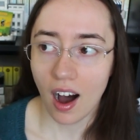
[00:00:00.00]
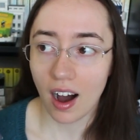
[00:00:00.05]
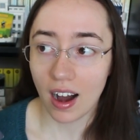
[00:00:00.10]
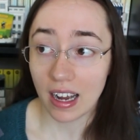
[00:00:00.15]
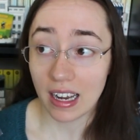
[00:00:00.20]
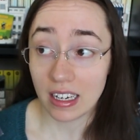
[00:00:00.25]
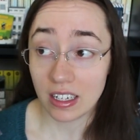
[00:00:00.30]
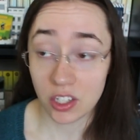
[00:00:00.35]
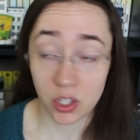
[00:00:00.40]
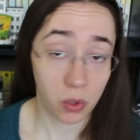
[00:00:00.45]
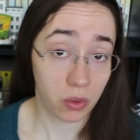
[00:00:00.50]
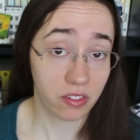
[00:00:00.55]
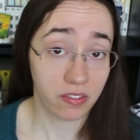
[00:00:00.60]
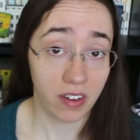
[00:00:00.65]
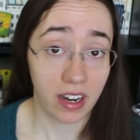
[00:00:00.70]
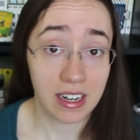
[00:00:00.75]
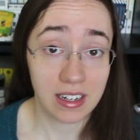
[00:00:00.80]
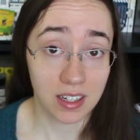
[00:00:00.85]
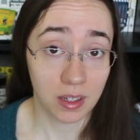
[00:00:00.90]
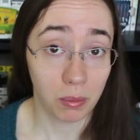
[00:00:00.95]
I don't
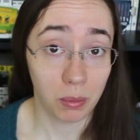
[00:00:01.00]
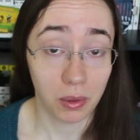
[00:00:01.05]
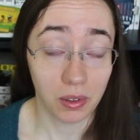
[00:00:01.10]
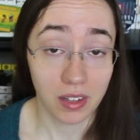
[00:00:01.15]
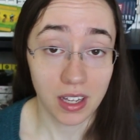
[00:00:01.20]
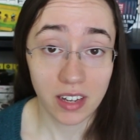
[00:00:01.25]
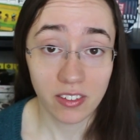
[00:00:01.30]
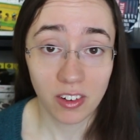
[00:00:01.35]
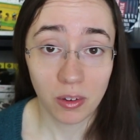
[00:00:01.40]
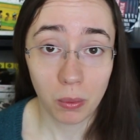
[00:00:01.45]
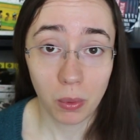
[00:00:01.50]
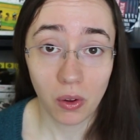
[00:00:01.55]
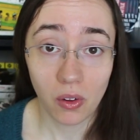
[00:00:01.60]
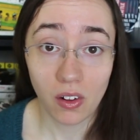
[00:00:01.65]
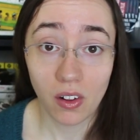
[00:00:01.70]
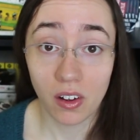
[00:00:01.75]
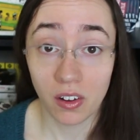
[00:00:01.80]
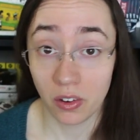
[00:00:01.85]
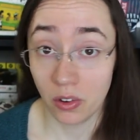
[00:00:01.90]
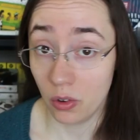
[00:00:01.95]
find it
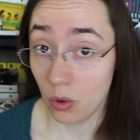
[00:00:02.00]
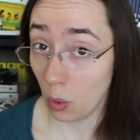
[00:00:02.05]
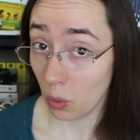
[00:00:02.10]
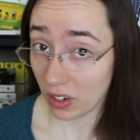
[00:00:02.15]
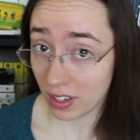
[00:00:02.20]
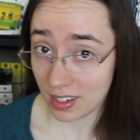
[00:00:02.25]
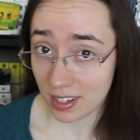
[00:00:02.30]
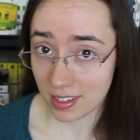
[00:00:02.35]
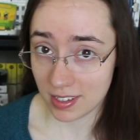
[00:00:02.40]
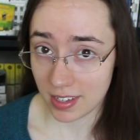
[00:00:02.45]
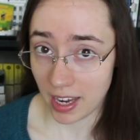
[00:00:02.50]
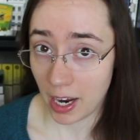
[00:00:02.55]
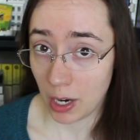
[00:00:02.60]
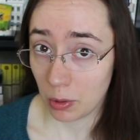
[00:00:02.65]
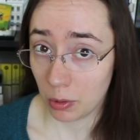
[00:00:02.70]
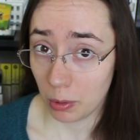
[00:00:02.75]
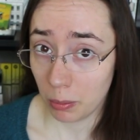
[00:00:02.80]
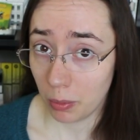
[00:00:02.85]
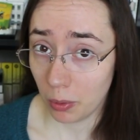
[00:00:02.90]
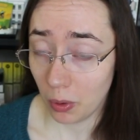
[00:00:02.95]
believable, nor
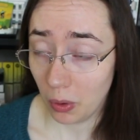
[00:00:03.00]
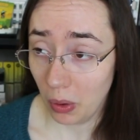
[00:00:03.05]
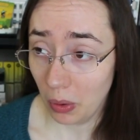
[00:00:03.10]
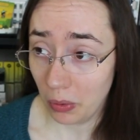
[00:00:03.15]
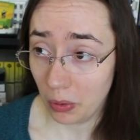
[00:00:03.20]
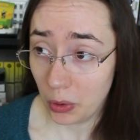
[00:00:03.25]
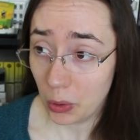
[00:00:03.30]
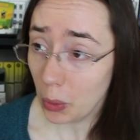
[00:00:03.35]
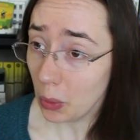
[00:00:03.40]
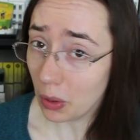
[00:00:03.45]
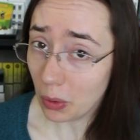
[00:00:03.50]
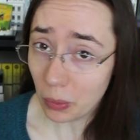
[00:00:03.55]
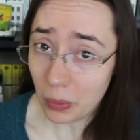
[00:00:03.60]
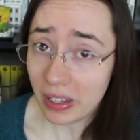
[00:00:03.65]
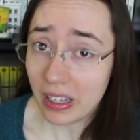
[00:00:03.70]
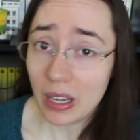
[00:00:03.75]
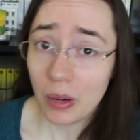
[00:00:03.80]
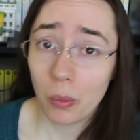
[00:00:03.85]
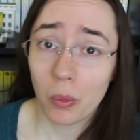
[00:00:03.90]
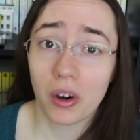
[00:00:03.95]
desirable, nor
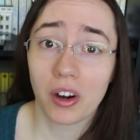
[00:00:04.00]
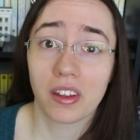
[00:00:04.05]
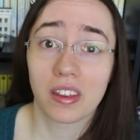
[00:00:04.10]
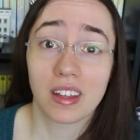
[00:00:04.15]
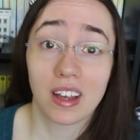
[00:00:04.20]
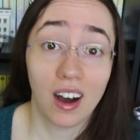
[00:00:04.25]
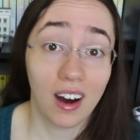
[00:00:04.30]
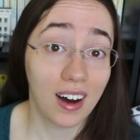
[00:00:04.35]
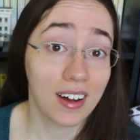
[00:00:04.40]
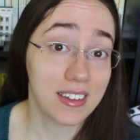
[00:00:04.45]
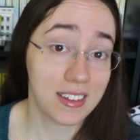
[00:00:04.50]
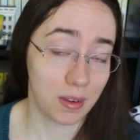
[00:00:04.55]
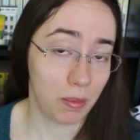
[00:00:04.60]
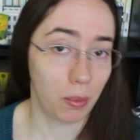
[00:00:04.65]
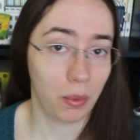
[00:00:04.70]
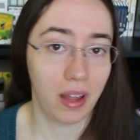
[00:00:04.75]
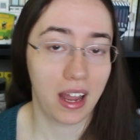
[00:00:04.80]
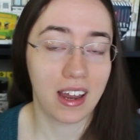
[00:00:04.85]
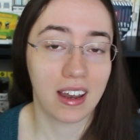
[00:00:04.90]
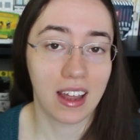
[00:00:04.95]
really worth
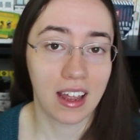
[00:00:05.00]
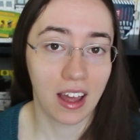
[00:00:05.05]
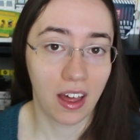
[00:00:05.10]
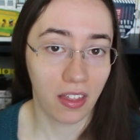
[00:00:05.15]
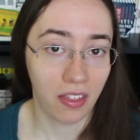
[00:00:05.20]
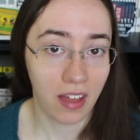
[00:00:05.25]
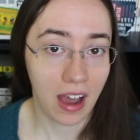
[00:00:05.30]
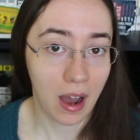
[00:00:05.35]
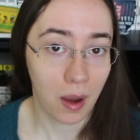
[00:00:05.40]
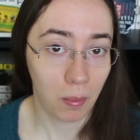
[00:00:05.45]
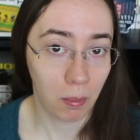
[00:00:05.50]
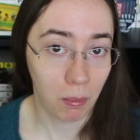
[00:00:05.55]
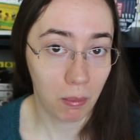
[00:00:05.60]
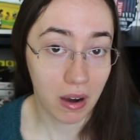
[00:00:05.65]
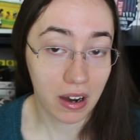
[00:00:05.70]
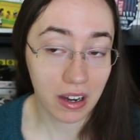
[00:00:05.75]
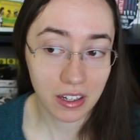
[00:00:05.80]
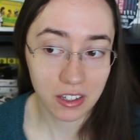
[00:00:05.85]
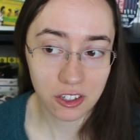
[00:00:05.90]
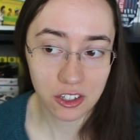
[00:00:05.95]
contemplating that
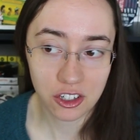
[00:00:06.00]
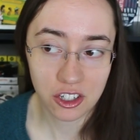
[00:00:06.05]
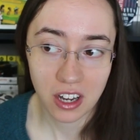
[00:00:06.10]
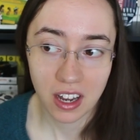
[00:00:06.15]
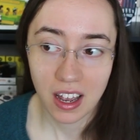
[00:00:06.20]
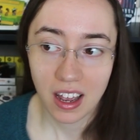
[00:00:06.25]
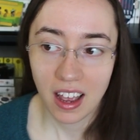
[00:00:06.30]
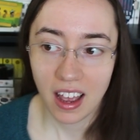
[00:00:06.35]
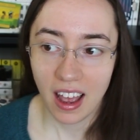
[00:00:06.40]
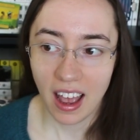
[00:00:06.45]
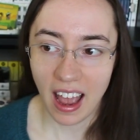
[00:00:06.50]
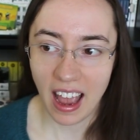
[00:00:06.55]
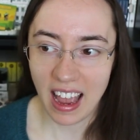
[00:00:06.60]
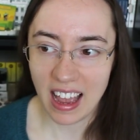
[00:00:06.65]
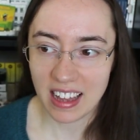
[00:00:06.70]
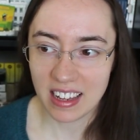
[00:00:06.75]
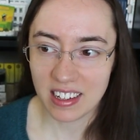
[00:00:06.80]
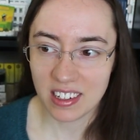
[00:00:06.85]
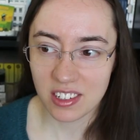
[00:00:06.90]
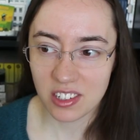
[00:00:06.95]
much.
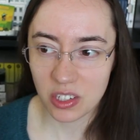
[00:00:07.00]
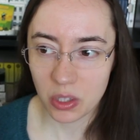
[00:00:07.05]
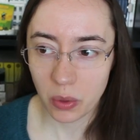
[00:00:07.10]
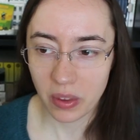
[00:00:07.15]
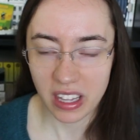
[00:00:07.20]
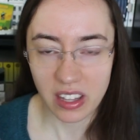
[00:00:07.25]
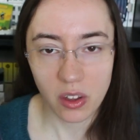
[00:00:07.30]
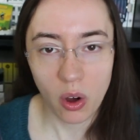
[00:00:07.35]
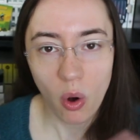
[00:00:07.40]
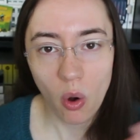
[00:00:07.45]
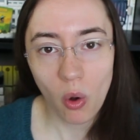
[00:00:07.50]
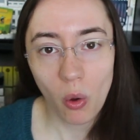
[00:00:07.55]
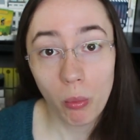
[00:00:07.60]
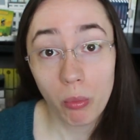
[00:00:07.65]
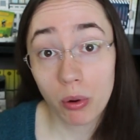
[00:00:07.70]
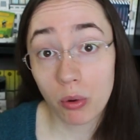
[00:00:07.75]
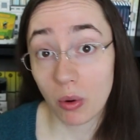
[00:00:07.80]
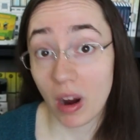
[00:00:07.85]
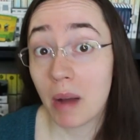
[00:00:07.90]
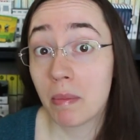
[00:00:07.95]
And so like the whole
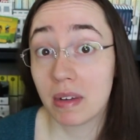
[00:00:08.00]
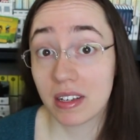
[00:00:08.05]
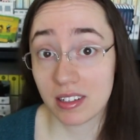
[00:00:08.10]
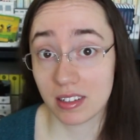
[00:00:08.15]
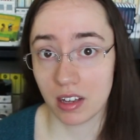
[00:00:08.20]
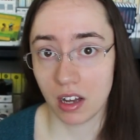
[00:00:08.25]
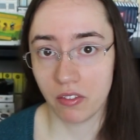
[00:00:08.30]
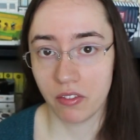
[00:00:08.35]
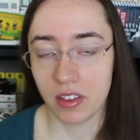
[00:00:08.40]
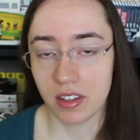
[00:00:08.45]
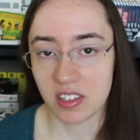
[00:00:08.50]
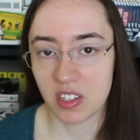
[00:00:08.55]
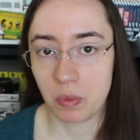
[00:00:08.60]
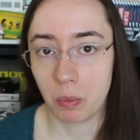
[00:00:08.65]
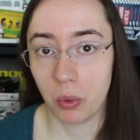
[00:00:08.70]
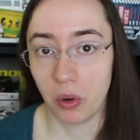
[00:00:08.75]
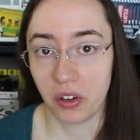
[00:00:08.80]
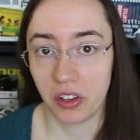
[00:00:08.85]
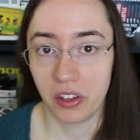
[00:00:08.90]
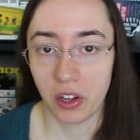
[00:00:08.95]
premise of this
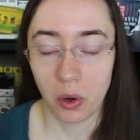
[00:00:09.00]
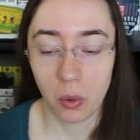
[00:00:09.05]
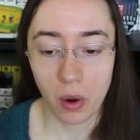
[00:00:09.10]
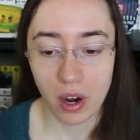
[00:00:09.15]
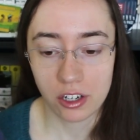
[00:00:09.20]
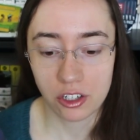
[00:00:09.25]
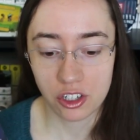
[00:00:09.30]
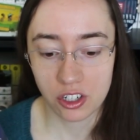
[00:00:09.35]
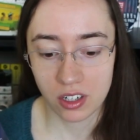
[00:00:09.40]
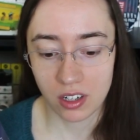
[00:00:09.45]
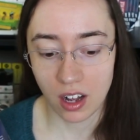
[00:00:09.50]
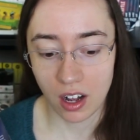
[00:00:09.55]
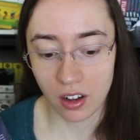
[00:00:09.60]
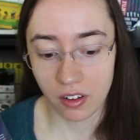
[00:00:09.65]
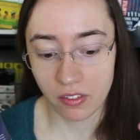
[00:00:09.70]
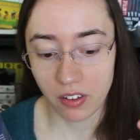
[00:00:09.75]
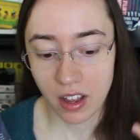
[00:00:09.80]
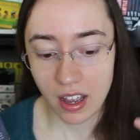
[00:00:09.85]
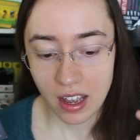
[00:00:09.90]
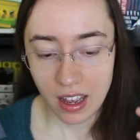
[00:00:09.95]
book, the question
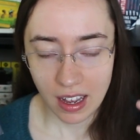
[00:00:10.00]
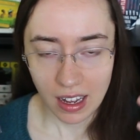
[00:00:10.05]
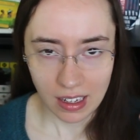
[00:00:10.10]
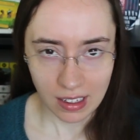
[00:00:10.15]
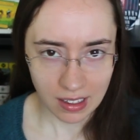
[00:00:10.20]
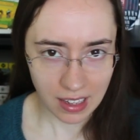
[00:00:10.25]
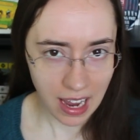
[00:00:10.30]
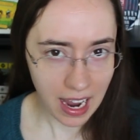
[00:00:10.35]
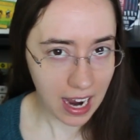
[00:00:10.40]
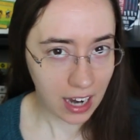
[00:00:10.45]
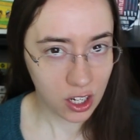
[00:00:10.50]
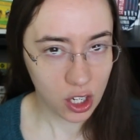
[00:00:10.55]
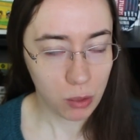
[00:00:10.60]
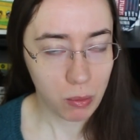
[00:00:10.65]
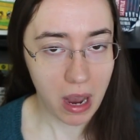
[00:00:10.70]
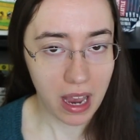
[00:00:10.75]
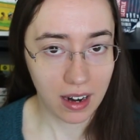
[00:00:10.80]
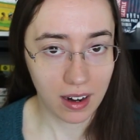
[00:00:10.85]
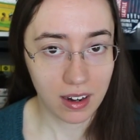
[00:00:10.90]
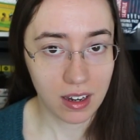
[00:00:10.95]
of can
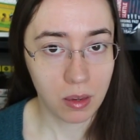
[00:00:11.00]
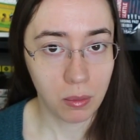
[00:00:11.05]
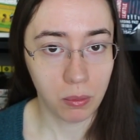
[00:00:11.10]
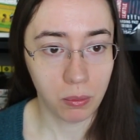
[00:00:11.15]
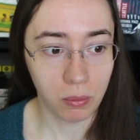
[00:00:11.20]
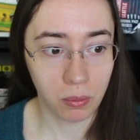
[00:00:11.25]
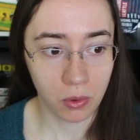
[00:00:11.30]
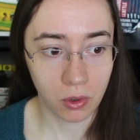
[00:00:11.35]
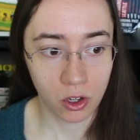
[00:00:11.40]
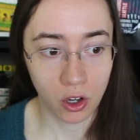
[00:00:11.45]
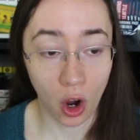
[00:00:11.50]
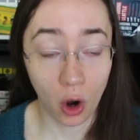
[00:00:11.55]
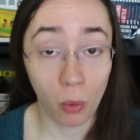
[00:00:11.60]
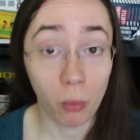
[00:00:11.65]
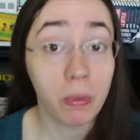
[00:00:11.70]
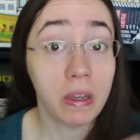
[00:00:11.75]
humanity go